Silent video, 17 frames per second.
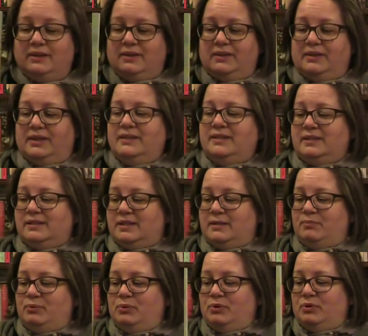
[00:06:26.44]
this is the
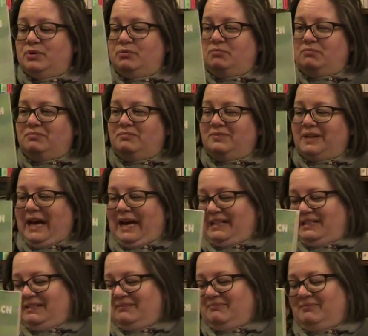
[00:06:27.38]
book
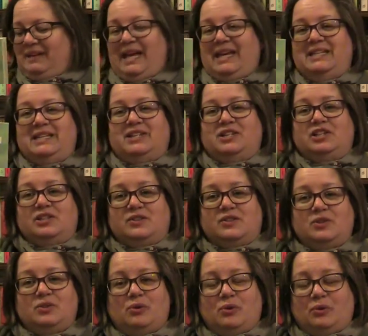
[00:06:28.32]
at 8 inches
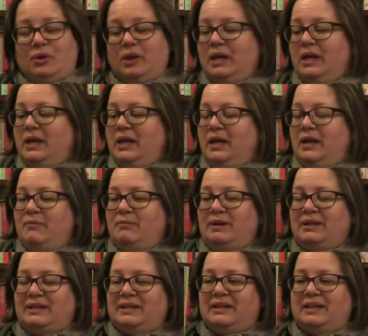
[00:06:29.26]
tall,
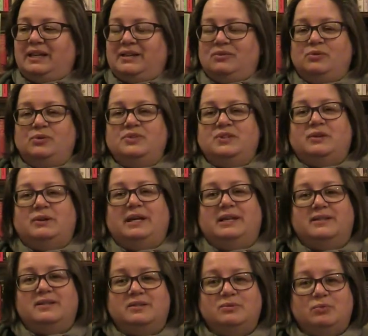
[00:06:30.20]
but it also
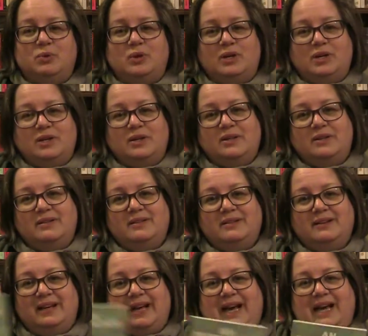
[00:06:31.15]
has to work
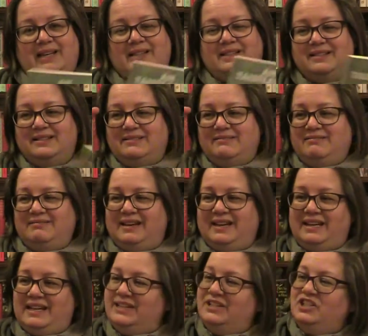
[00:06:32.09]
at
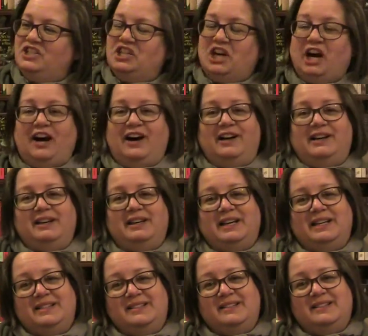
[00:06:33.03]
an inch high
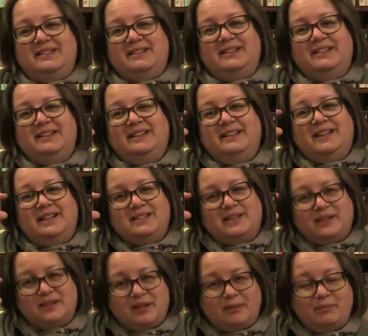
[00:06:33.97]
as a
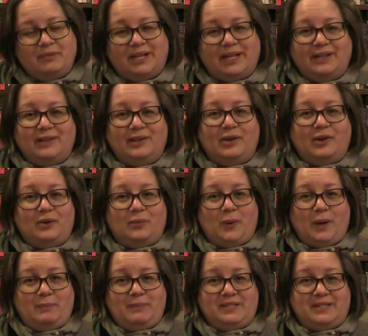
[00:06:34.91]
thumbnail on a
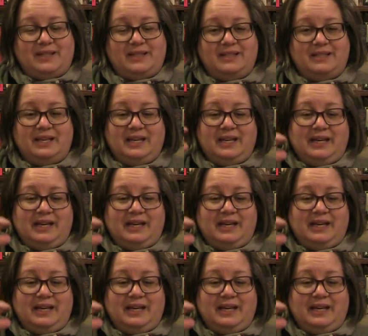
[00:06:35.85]
website,